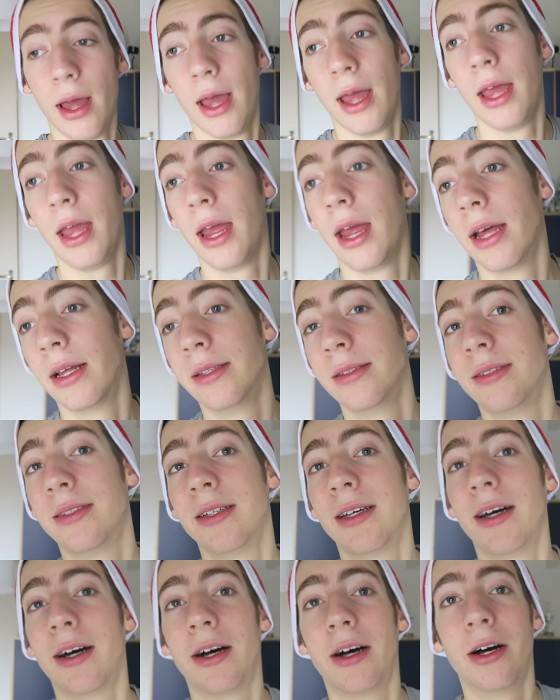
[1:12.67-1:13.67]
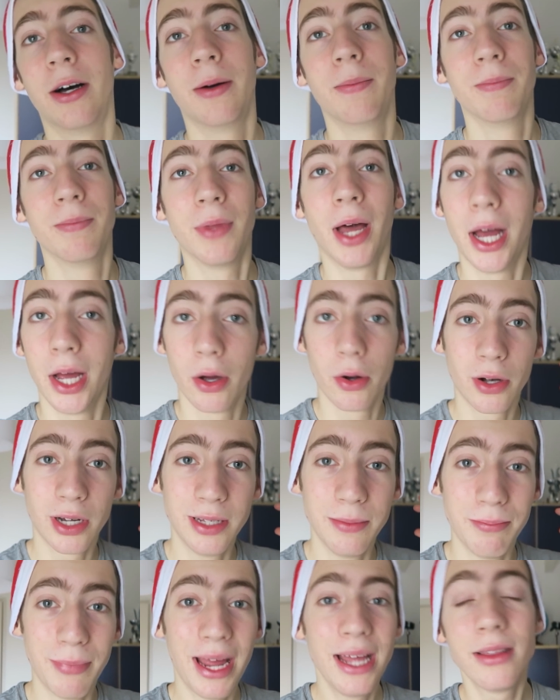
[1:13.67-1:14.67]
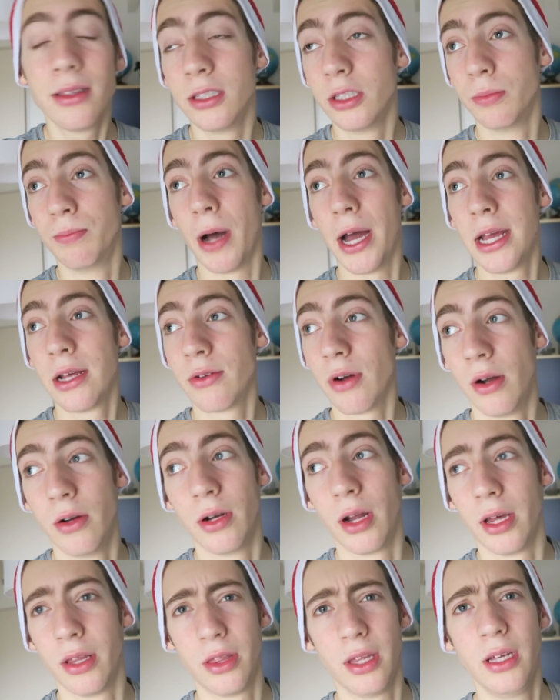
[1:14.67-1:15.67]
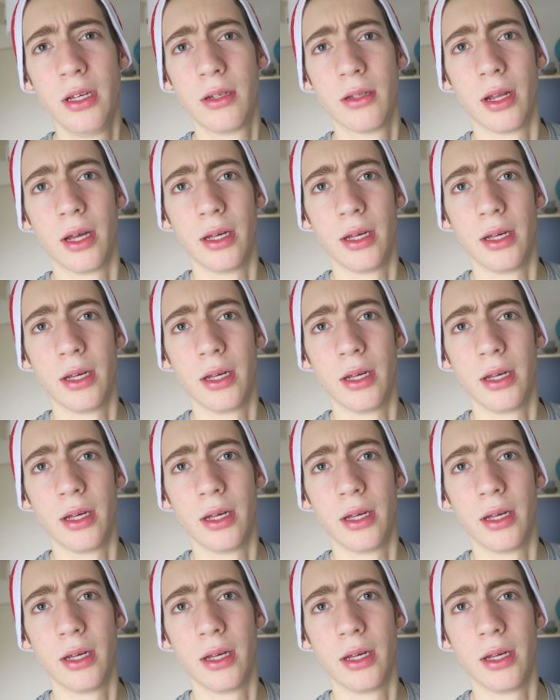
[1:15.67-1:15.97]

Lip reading: and I already made this bike route, I think